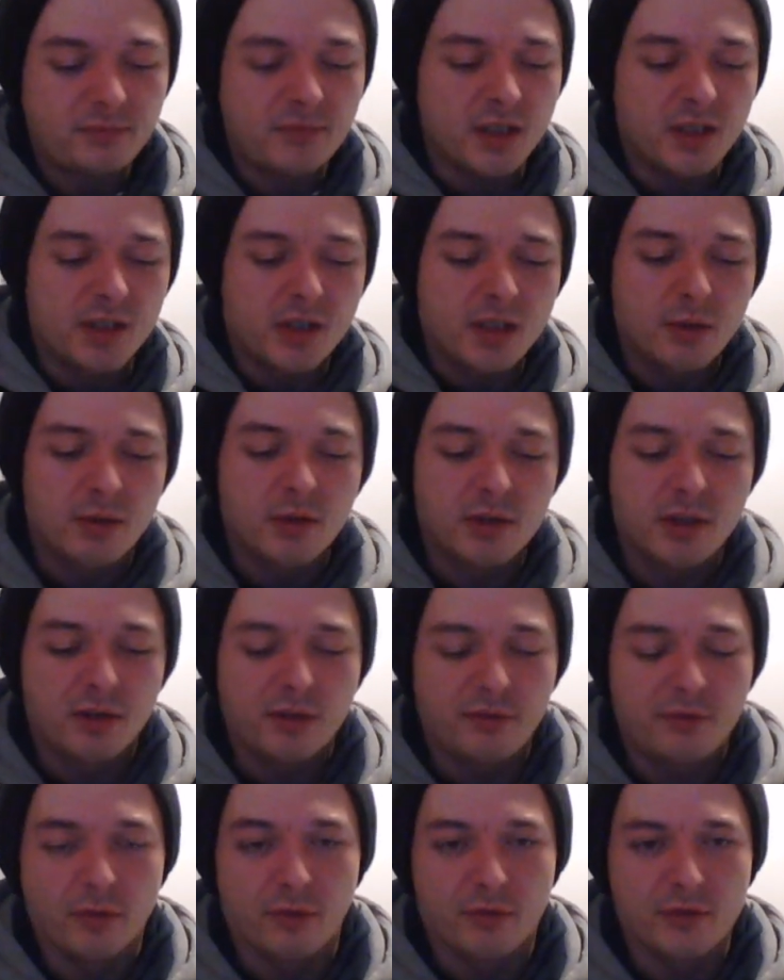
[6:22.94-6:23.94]
so on and so
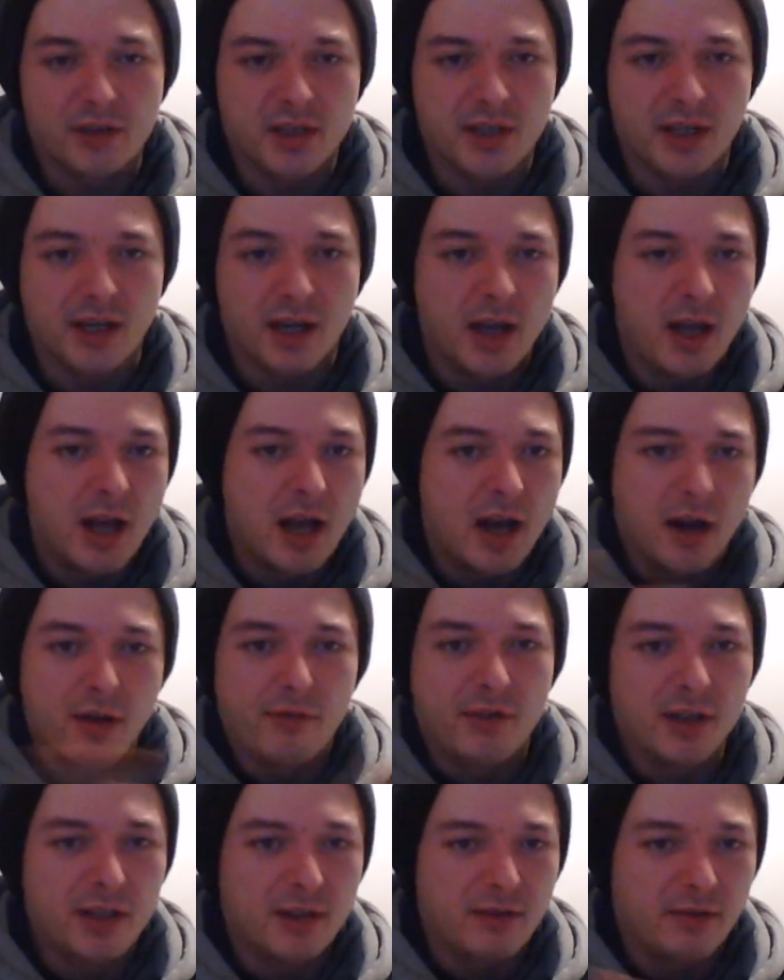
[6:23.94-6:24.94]
forth, to say,
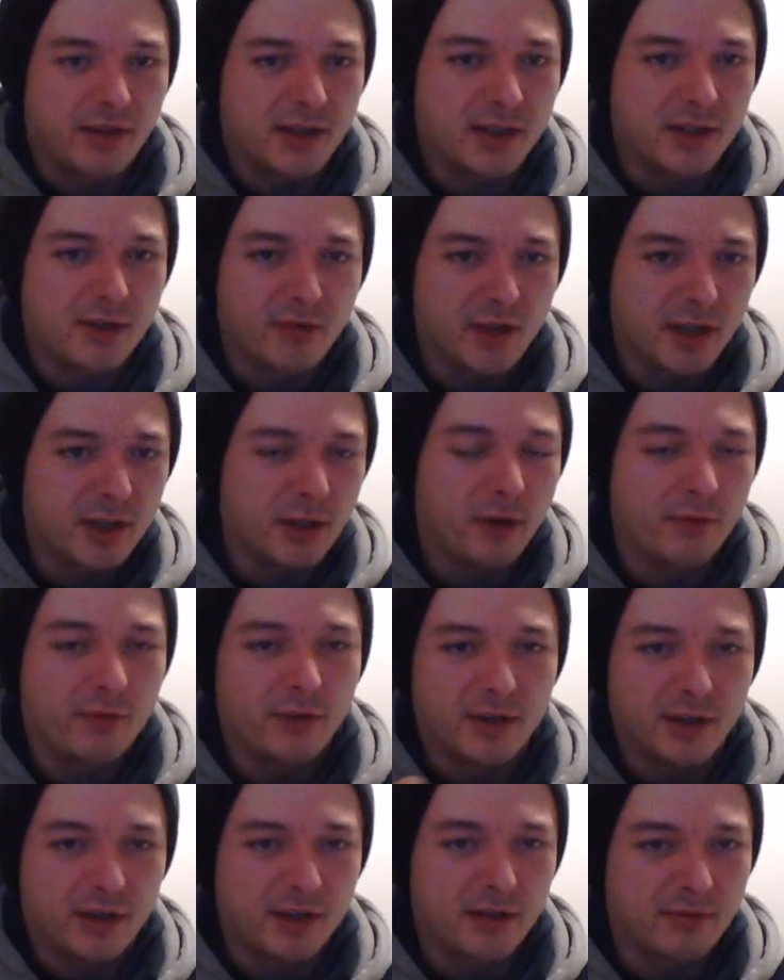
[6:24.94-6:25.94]
this to this and this over
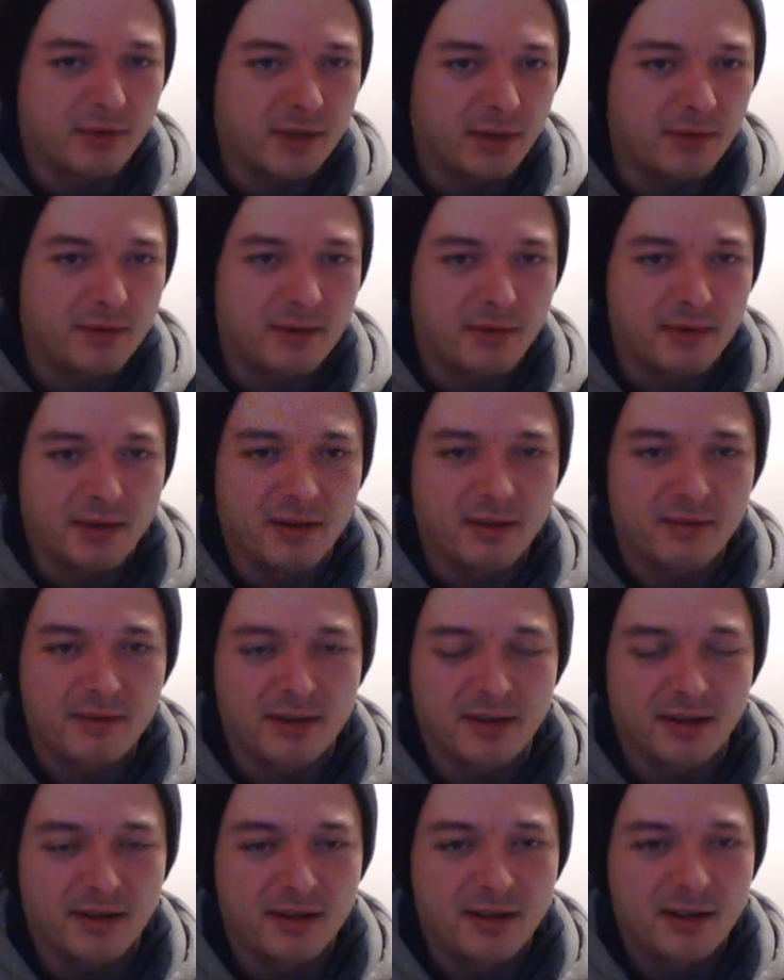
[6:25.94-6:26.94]
this and
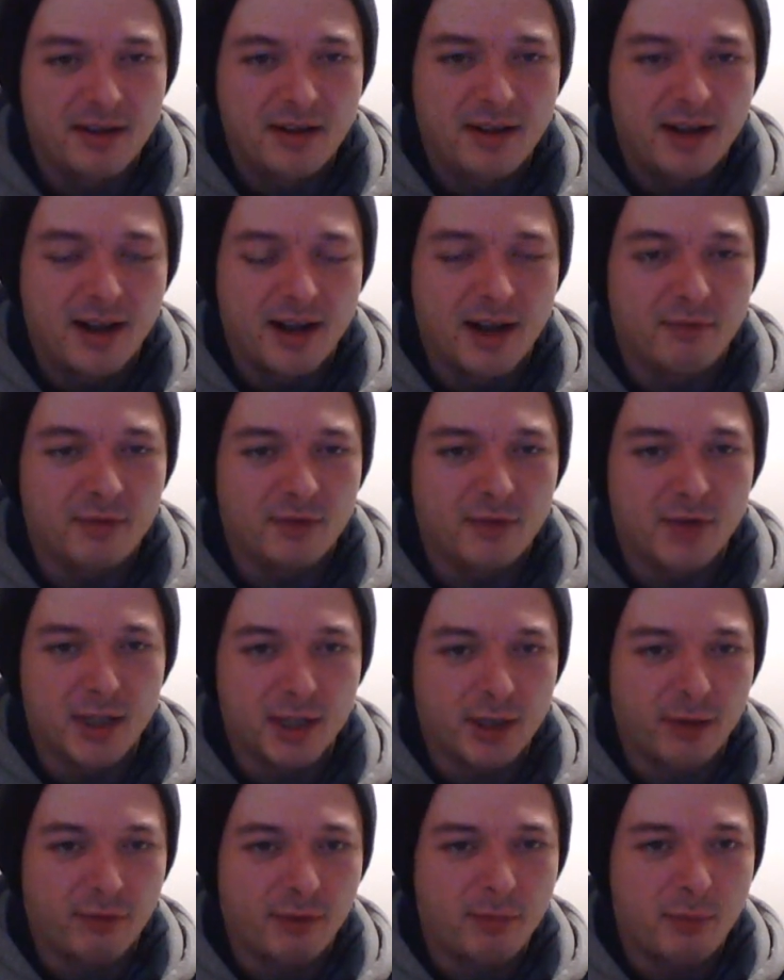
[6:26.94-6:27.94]
and this
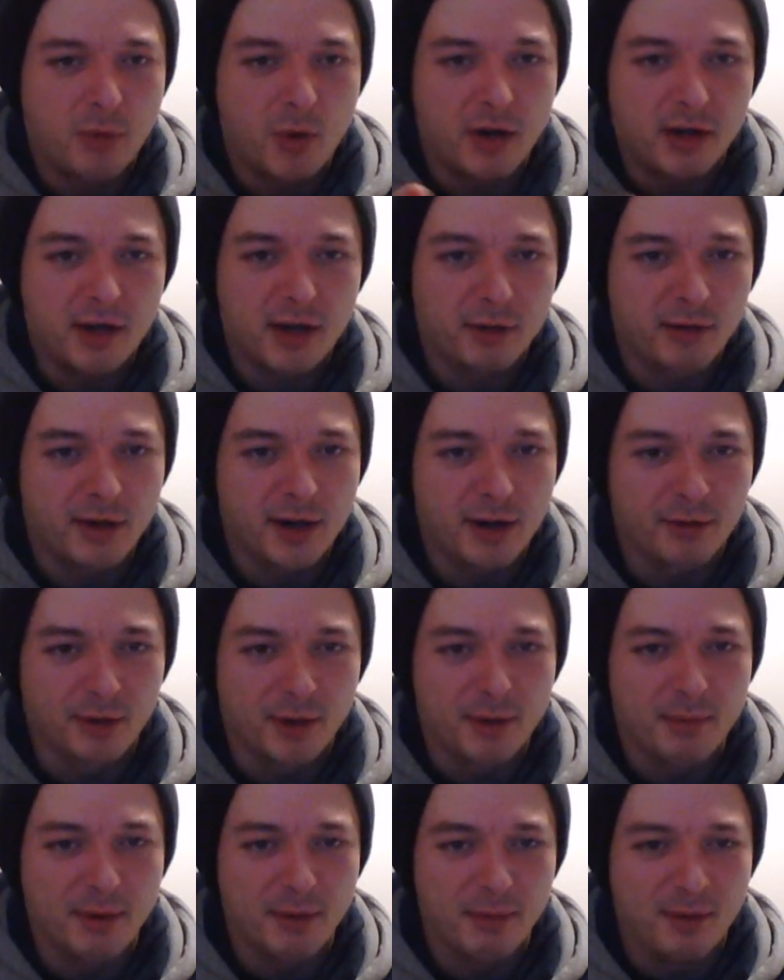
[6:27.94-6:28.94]
over the Poincaré
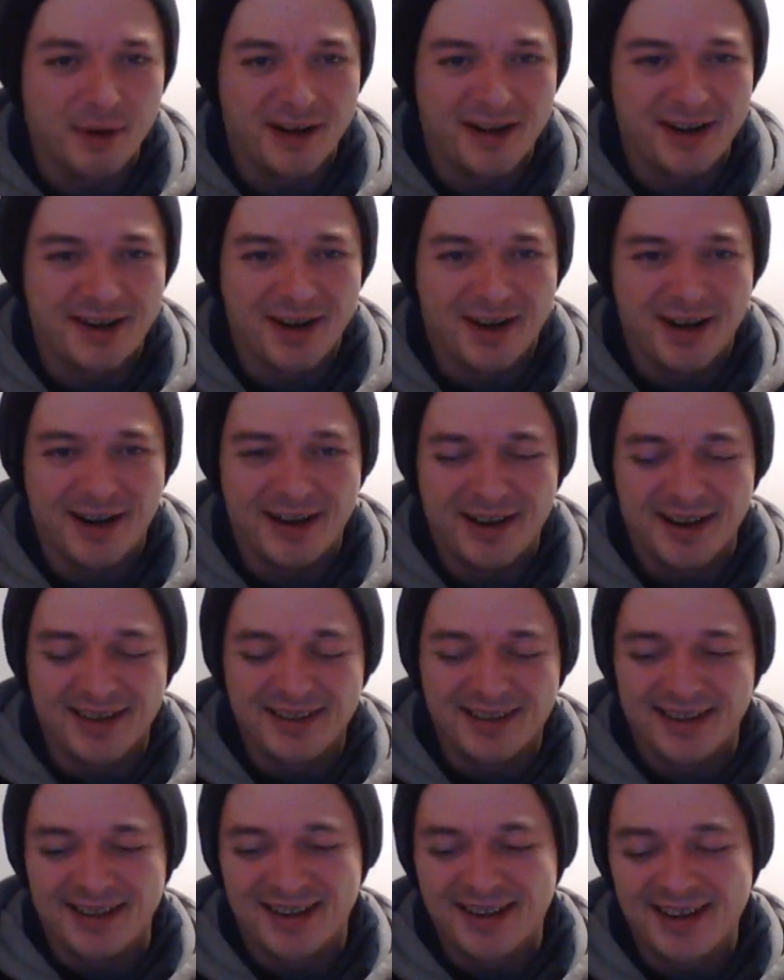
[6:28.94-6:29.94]
group and whatnot,
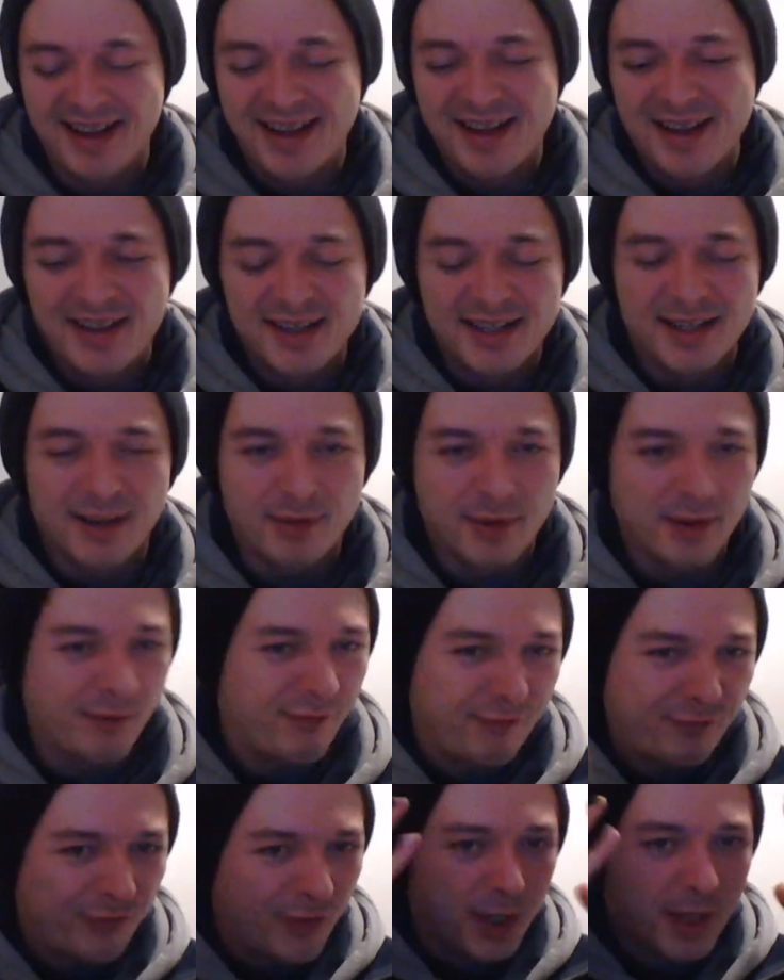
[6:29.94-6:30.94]
and like the
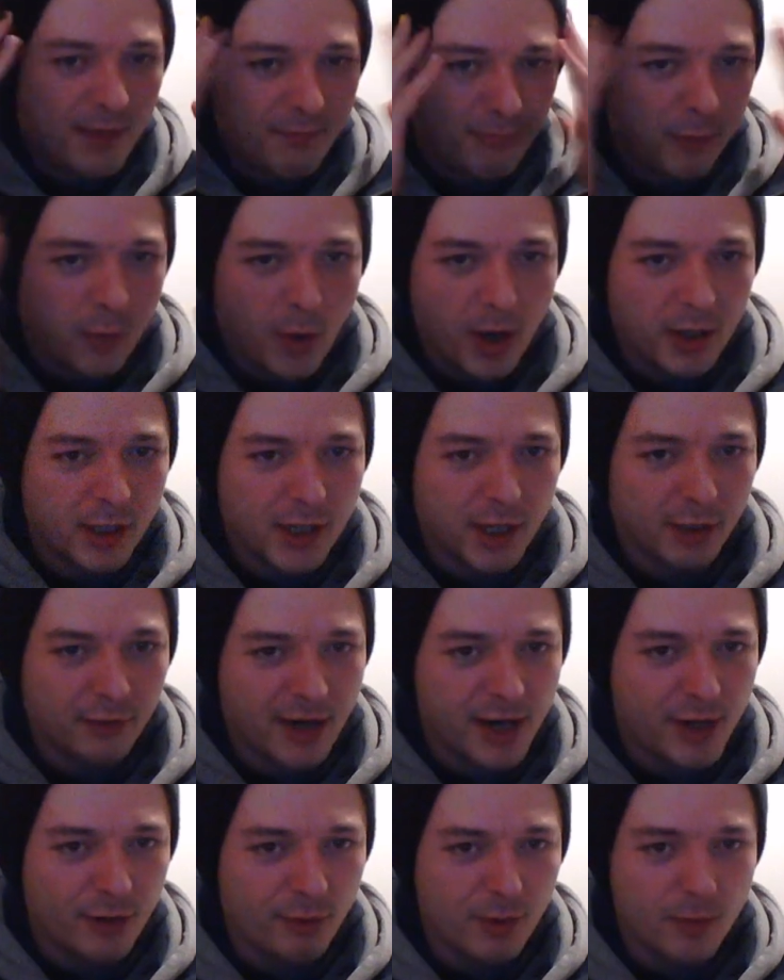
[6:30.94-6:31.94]
fucking
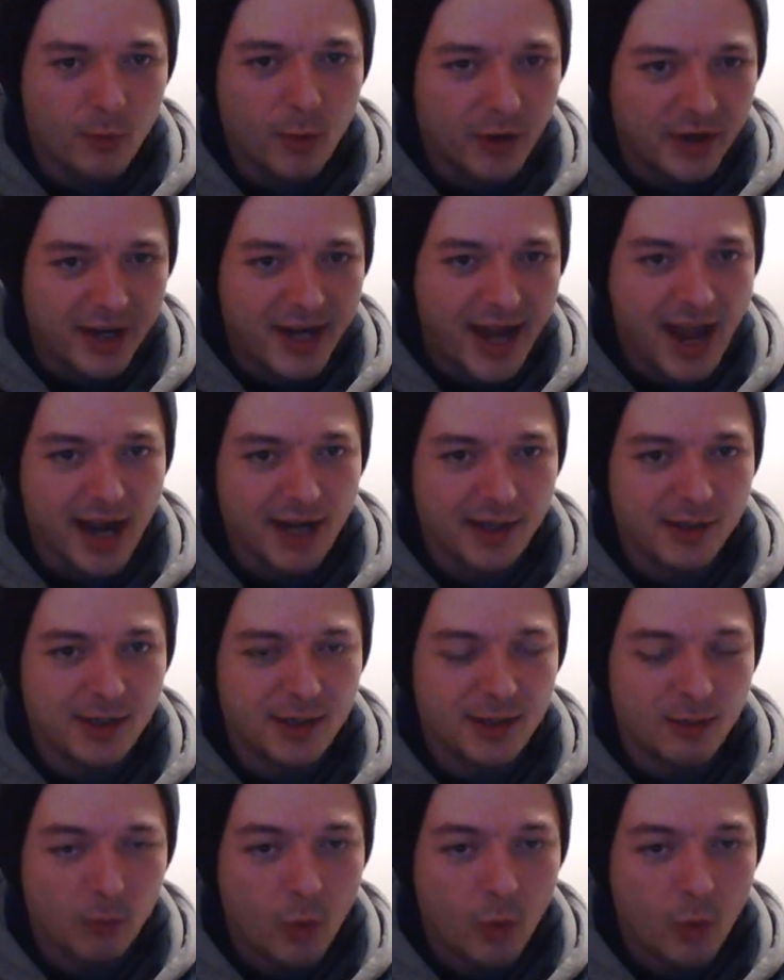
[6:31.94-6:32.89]
Poincaré group. What next?